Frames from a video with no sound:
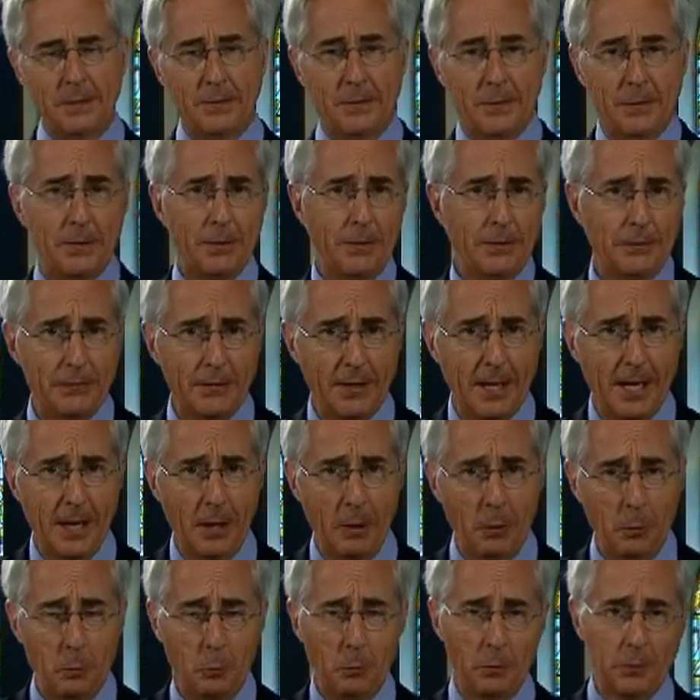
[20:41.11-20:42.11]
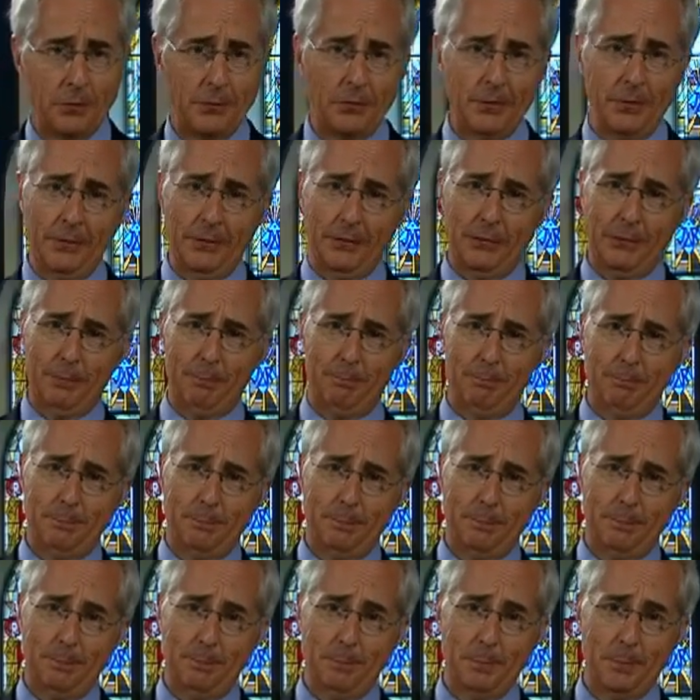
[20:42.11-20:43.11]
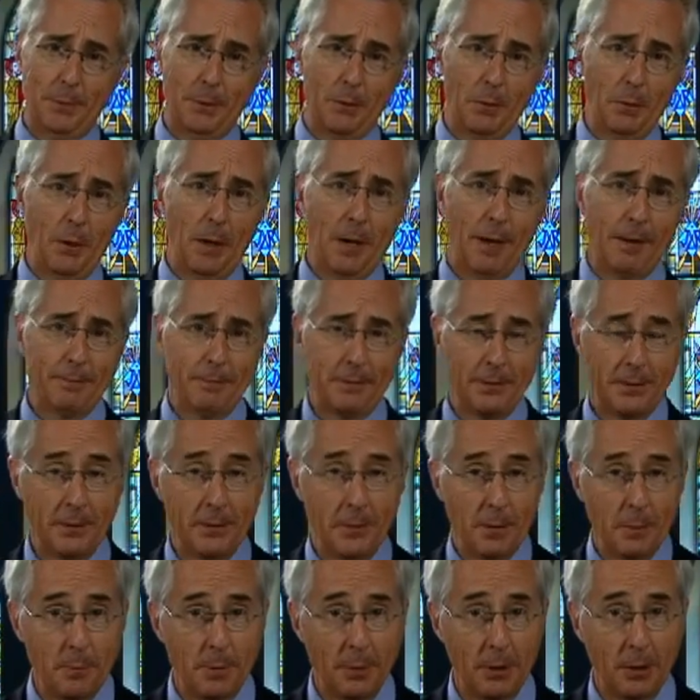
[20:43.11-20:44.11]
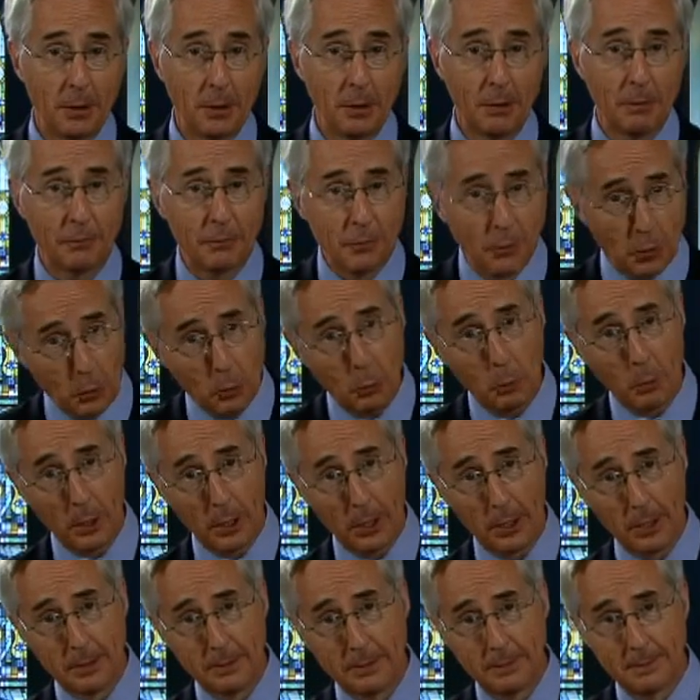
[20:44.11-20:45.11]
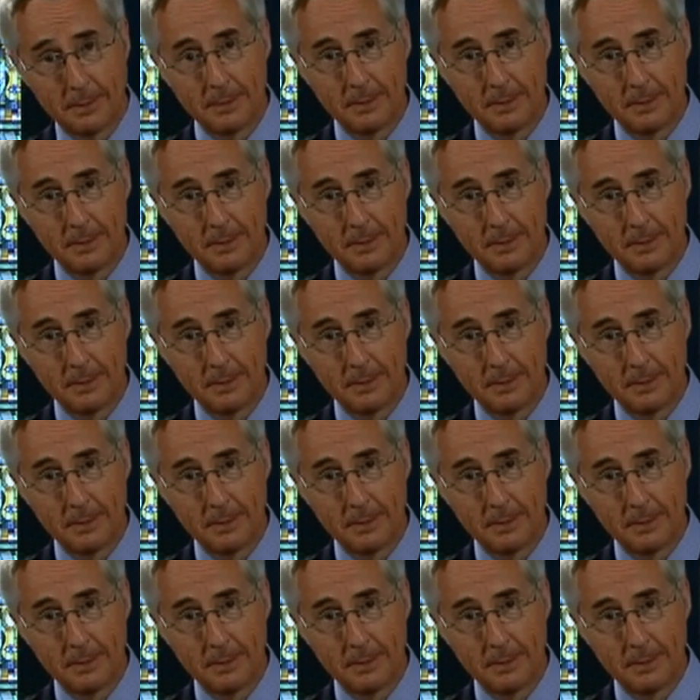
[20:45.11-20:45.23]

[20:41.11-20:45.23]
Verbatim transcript: to this town, which is, you know, often in the middle of nowhere,